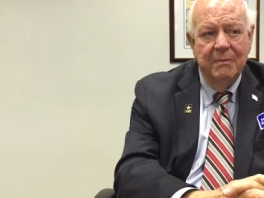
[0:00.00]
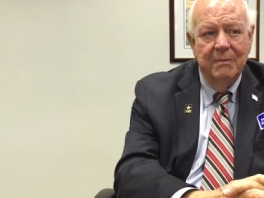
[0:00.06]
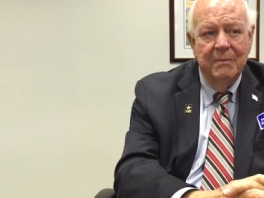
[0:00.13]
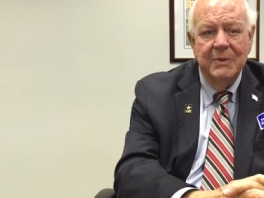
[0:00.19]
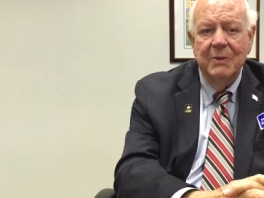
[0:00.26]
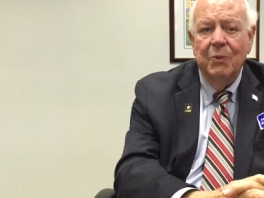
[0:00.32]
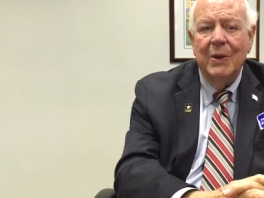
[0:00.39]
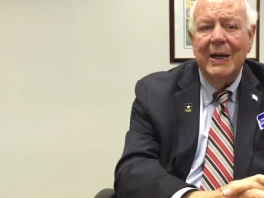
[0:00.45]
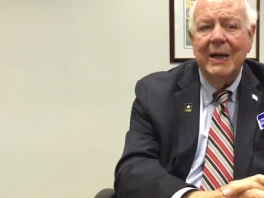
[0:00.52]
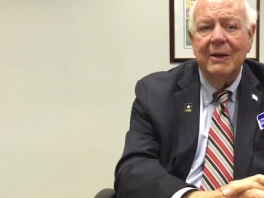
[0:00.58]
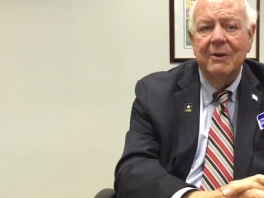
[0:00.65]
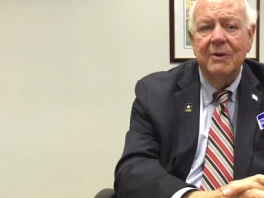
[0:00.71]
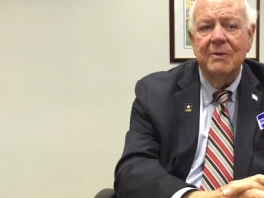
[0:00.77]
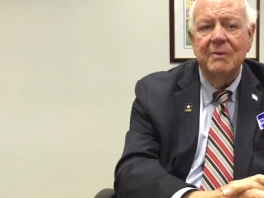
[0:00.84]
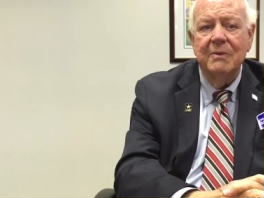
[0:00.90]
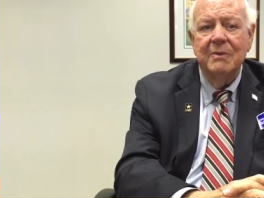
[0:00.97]
the
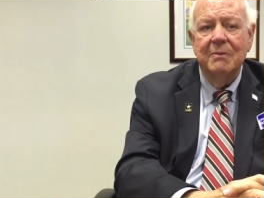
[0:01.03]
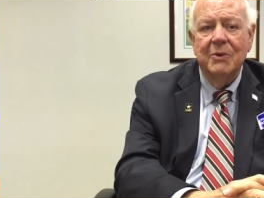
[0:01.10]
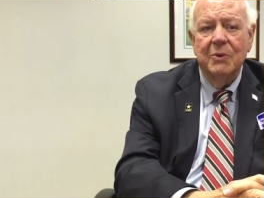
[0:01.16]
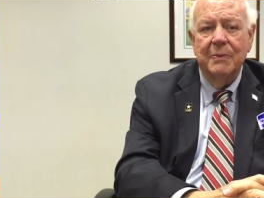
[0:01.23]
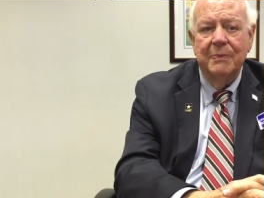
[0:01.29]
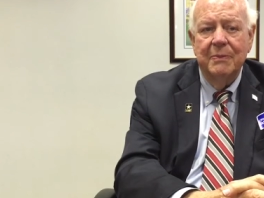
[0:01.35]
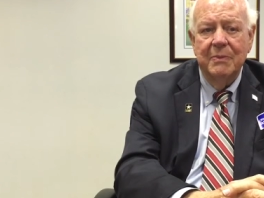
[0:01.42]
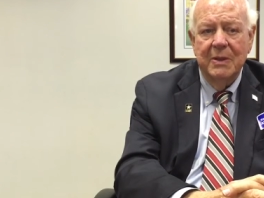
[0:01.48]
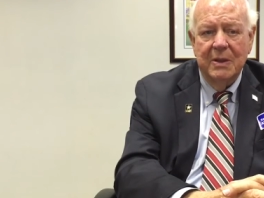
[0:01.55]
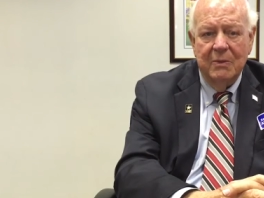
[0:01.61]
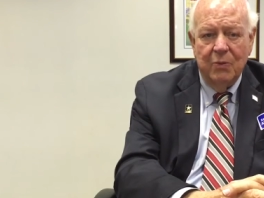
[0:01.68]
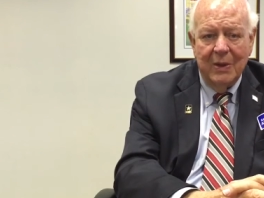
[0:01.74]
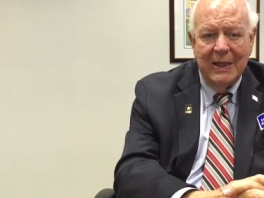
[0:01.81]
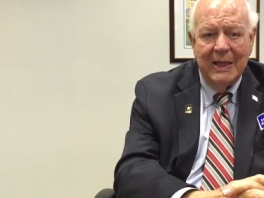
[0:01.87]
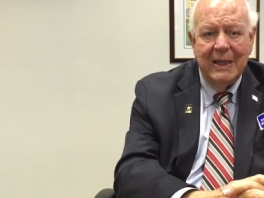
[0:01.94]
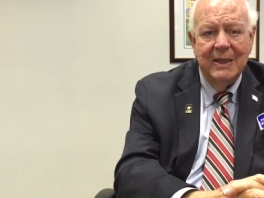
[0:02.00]
wider, more uh,
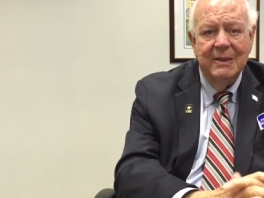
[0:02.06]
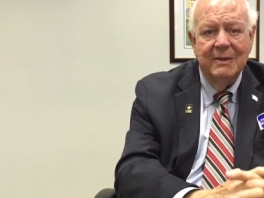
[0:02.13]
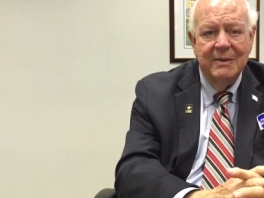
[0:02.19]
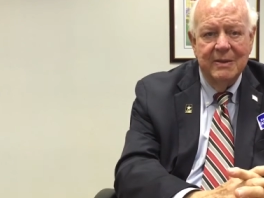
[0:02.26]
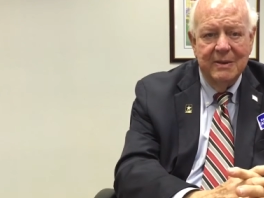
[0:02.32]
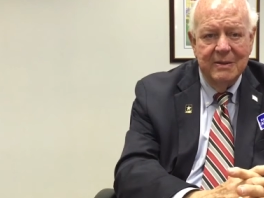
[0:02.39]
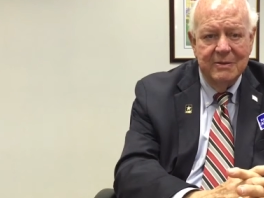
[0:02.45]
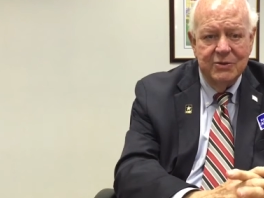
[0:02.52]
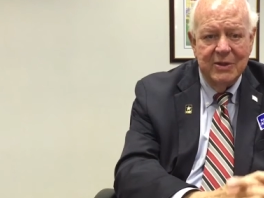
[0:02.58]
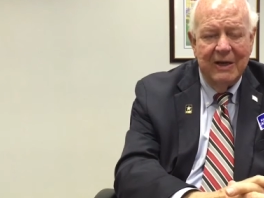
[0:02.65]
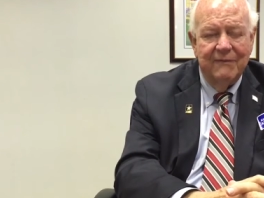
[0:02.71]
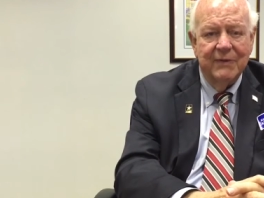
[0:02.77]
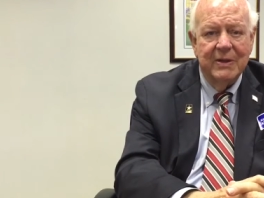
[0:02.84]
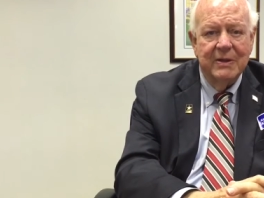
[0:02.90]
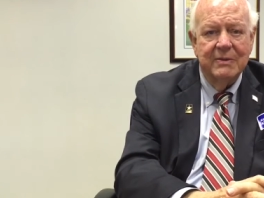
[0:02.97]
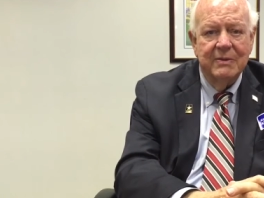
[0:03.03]
wide, uh,
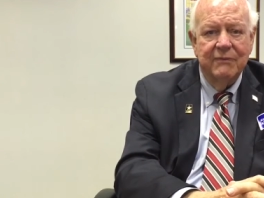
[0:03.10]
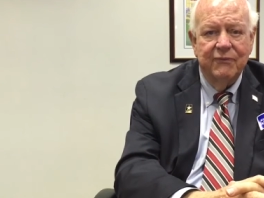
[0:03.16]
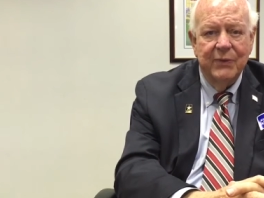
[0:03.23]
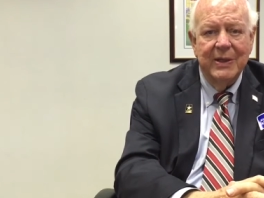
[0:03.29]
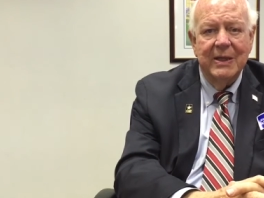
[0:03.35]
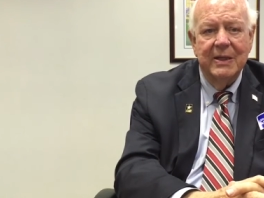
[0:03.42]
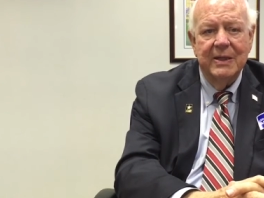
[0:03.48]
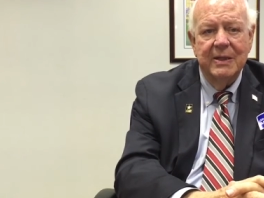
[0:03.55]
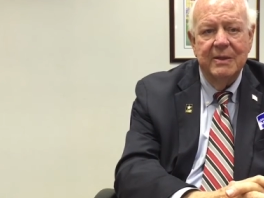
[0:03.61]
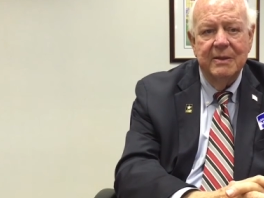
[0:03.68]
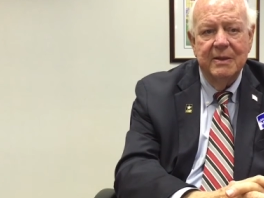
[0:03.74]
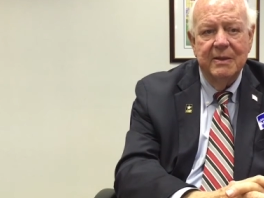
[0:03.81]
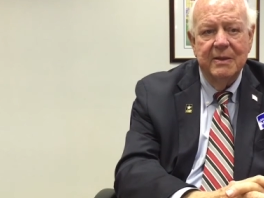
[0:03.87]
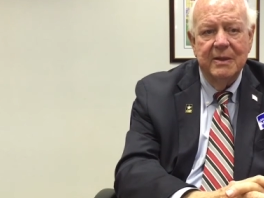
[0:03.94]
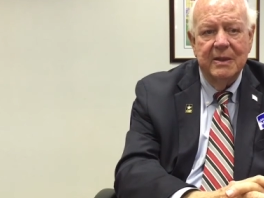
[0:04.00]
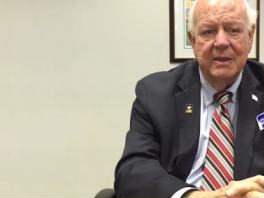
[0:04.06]
traffic-friendly
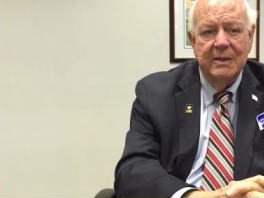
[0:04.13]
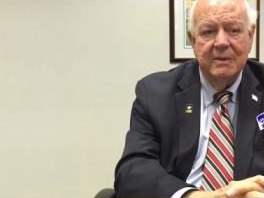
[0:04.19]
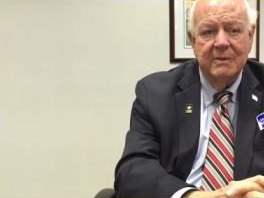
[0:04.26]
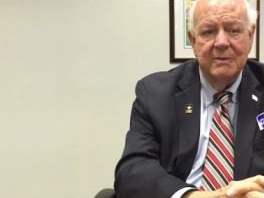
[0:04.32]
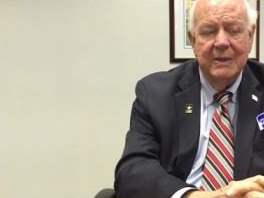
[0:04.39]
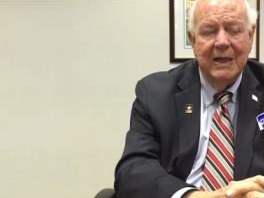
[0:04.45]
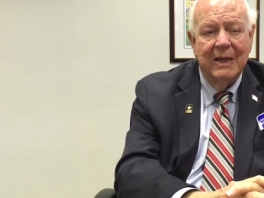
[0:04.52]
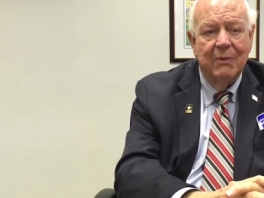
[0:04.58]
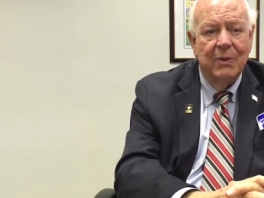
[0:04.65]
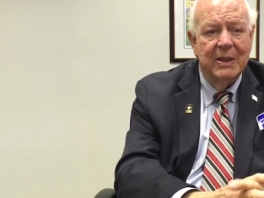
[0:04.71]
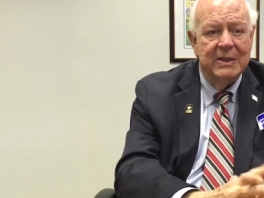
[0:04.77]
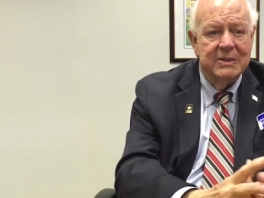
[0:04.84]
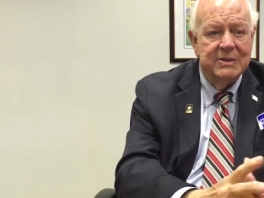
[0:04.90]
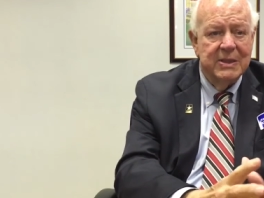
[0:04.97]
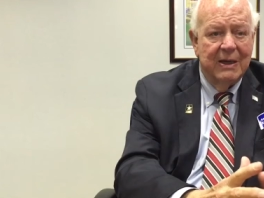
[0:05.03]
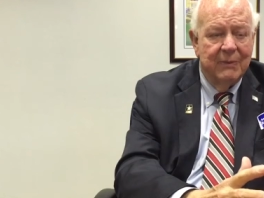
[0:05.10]
uh,
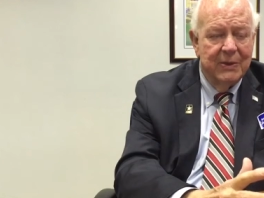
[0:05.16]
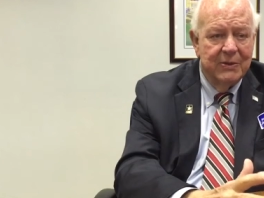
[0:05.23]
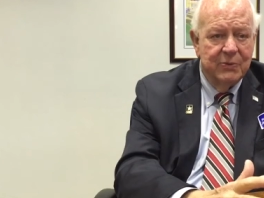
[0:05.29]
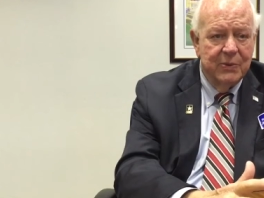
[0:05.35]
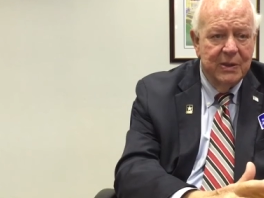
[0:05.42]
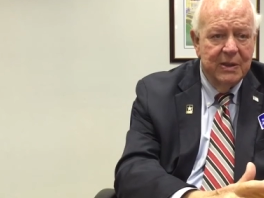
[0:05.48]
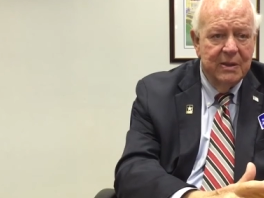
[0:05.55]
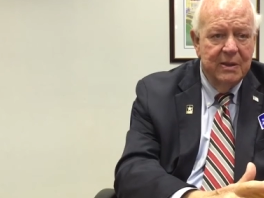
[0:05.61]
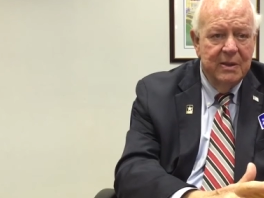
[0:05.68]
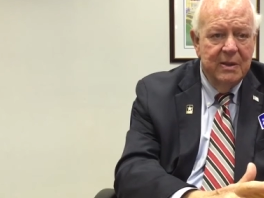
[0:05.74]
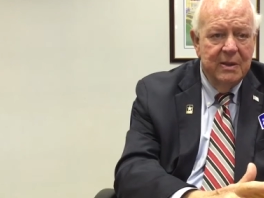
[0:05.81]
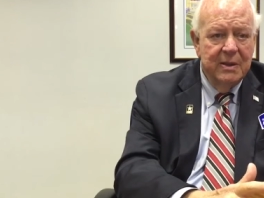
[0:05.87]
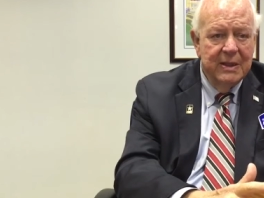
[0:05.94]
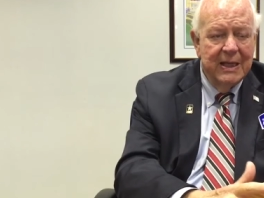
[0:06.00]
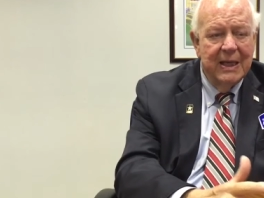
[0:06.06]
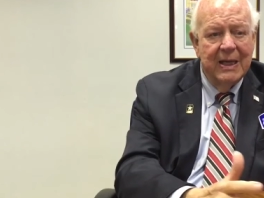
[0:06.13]
highways, Highway
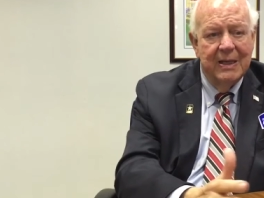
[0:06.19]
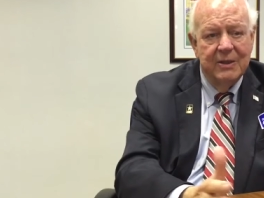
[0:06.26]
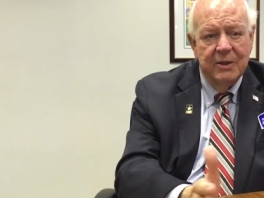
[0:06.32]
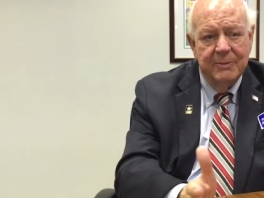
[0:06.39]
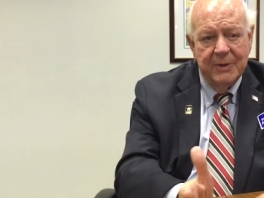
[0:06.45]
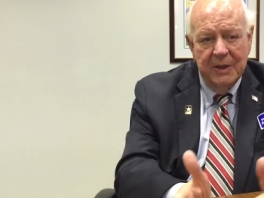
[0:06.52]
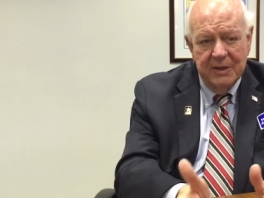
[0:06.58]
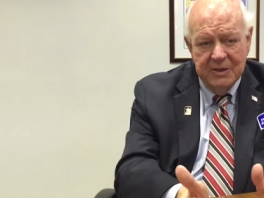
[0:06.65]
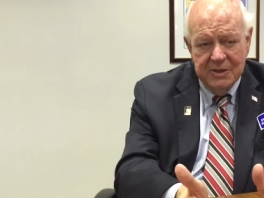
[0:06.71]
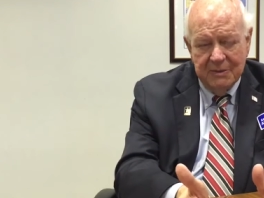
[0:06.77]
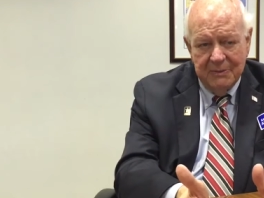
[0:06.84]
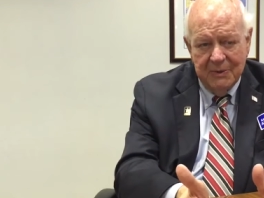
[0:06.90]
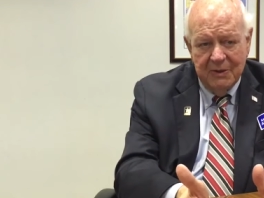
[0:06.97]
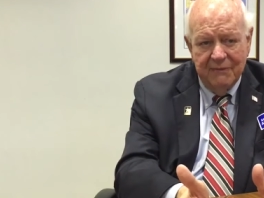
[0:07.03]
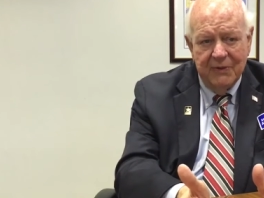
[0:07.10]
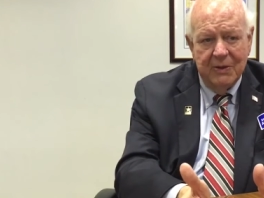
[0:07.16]
29, W is a
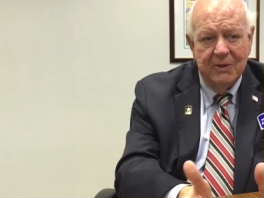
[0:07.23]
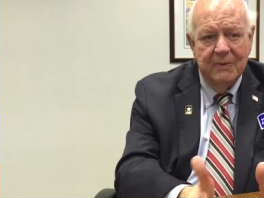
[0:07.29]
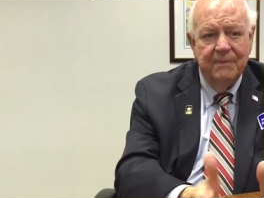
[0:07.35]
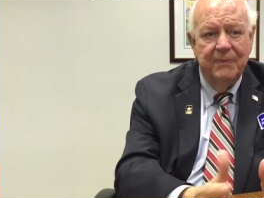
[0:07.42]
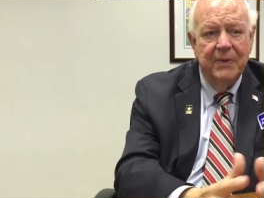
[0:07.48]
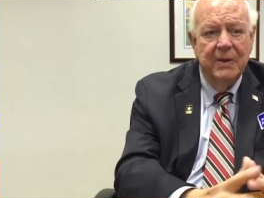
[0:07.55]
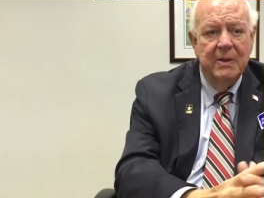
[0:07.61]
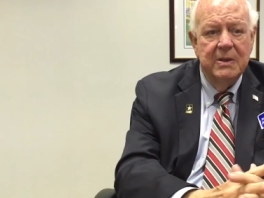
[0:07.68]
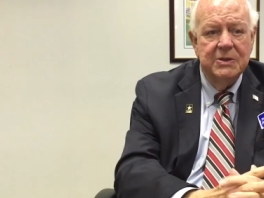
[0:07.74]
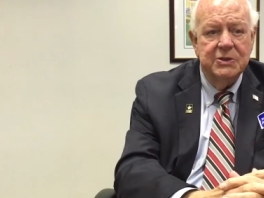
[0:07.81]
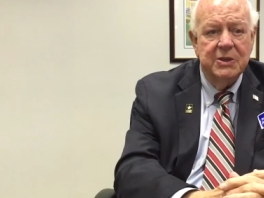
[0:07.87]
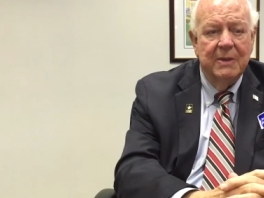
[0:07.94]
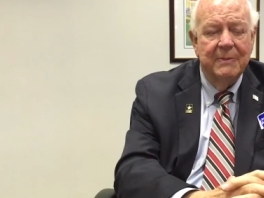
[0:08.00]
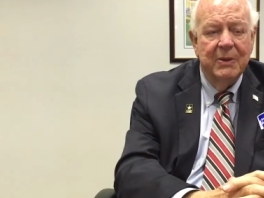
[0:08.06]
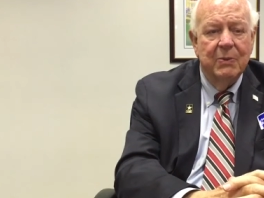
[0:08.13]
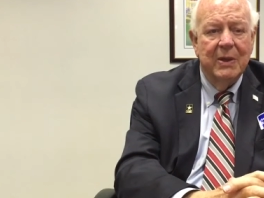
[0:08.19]
boulevard,
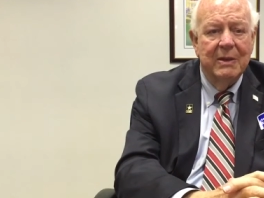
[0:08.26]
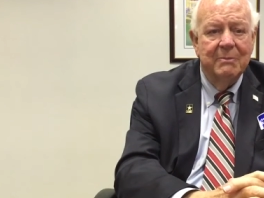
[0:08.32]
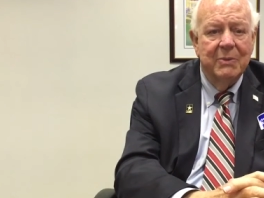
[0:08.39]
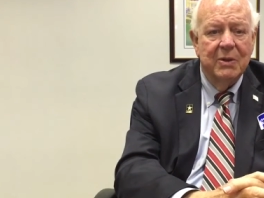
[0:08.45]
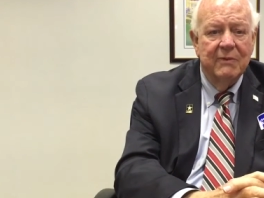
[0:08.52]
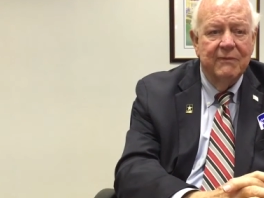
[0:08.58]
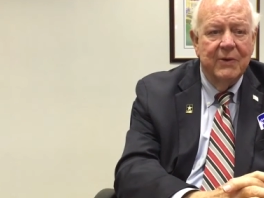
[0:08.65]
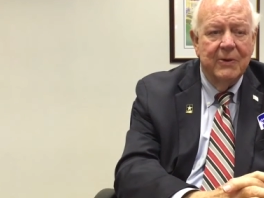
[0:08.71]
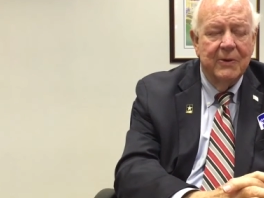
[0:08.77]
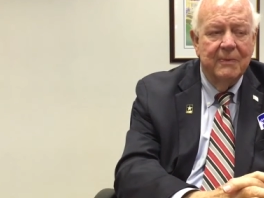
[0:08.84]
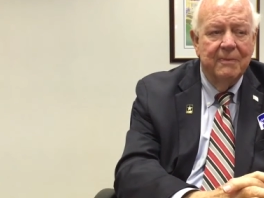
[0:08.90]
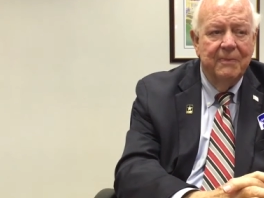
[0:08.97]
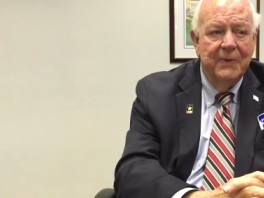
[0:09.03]
John B. White Boulevard.